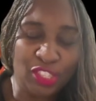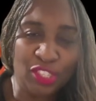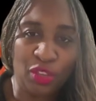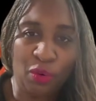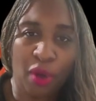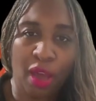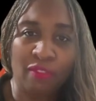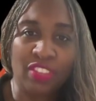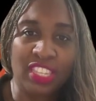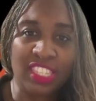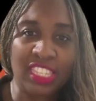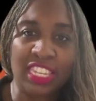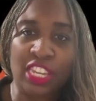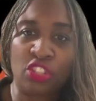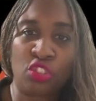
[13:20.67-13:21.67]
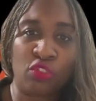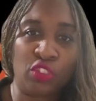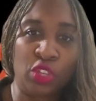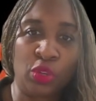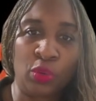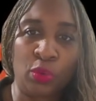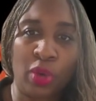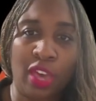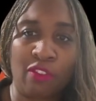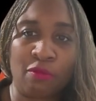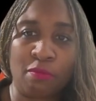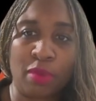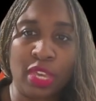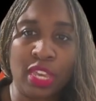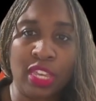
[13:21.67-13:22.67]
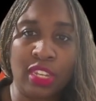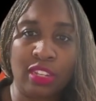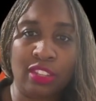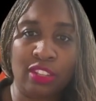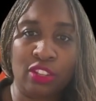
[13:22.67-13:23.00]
So obviously each of you have been,